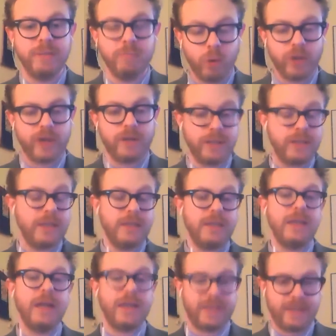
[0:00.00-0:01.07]
more.
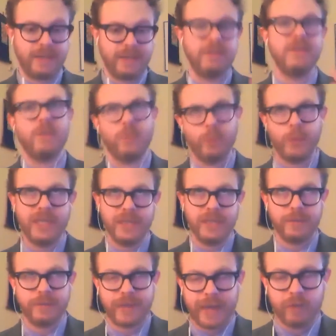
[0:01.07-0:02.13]
Not that we didn't
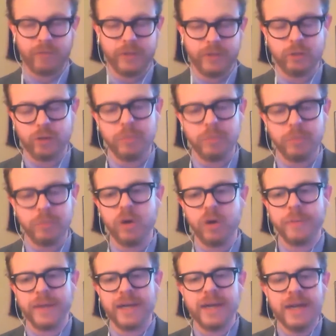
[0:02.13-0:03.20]
carefully screen before,
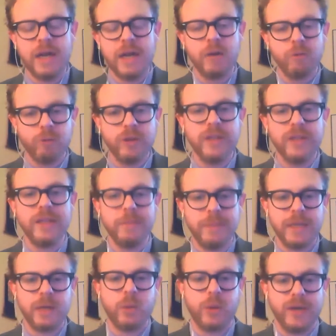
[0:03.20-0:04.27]
but really
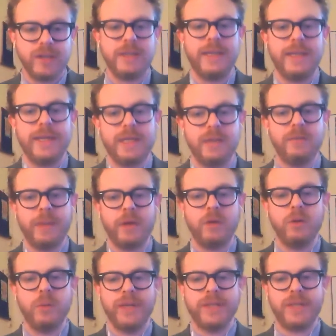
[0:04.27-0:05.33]
being quite selective about who
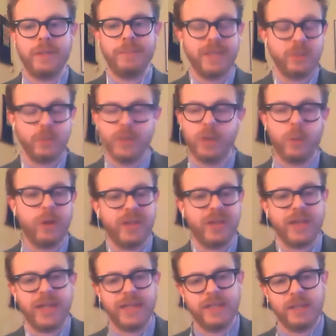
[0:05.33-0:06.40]
we accept because we don't want the
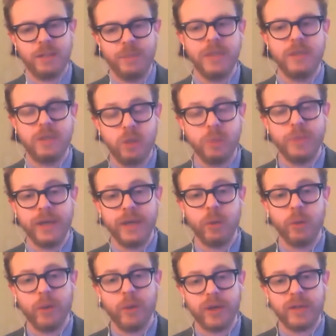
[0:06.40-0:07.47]
classes to be too big. We
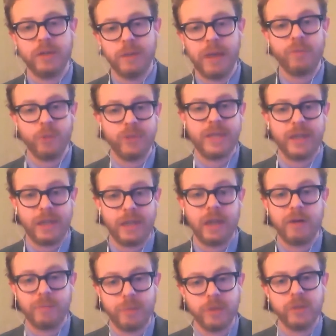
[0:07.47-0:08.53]
want everyone to get a lot
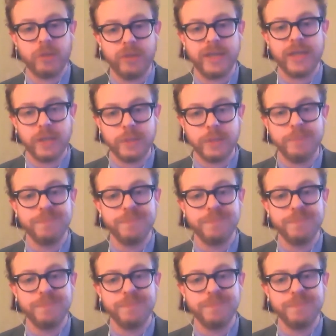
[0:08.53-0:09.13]
of personal attention.